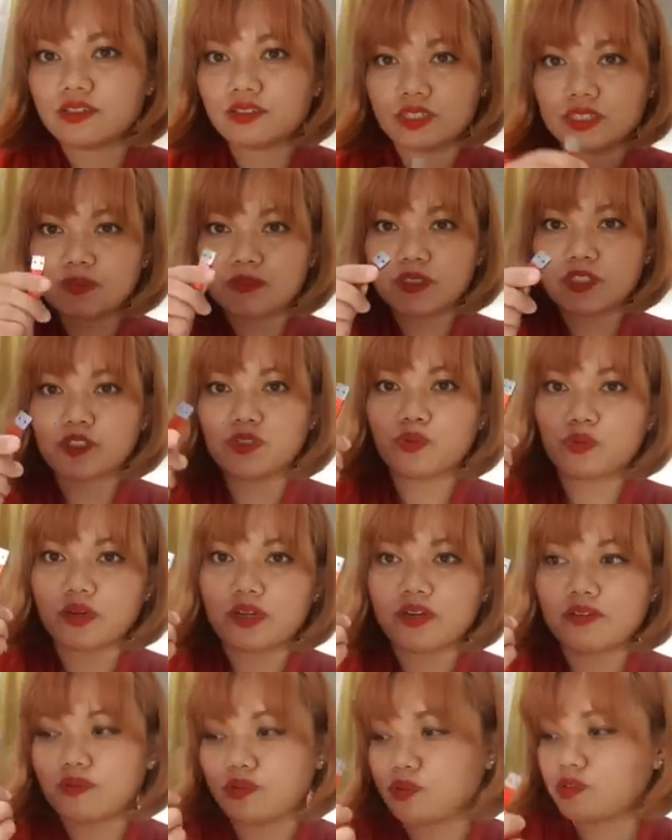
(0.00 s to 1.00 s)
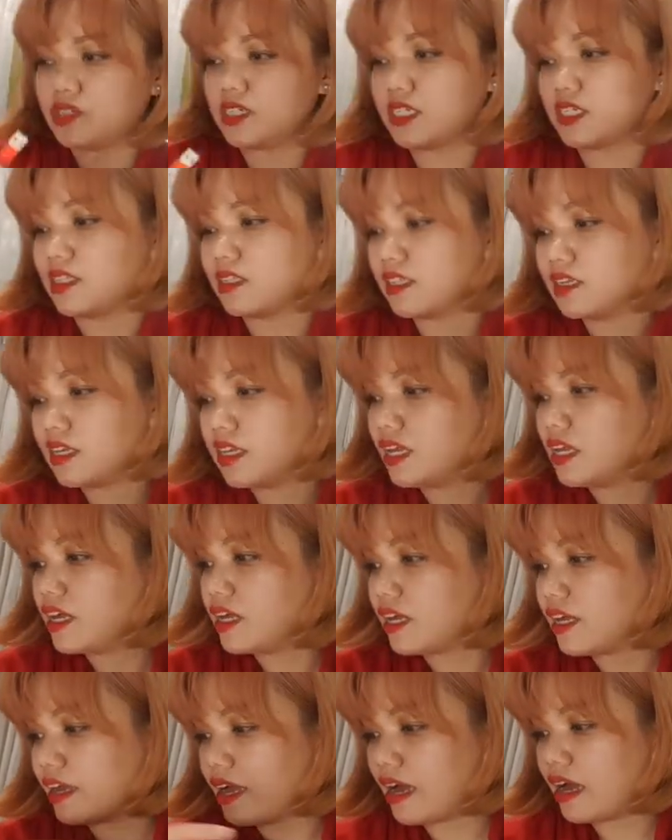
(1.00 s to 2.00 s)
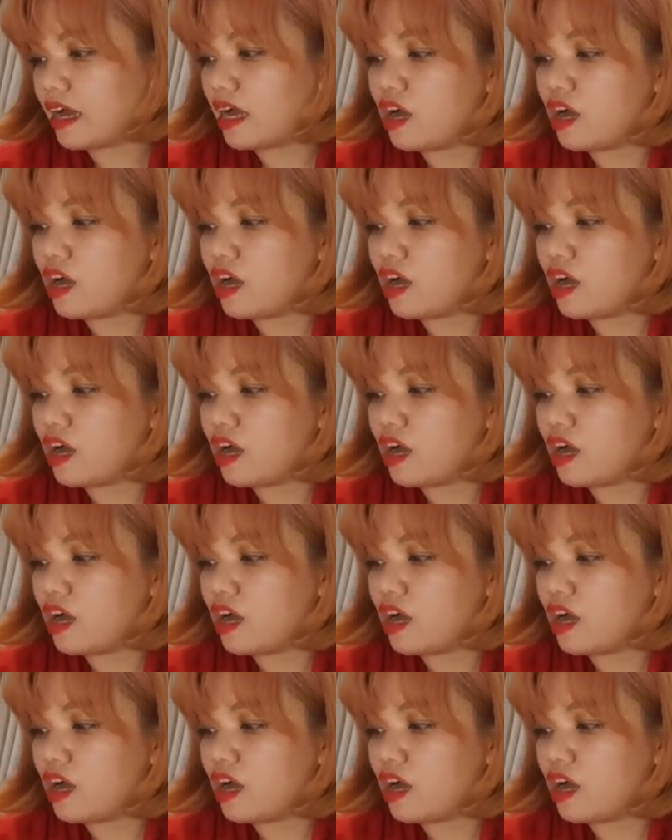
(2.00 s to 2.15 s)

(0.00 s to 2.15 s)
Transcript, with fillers: Christmas 2014. Yeah.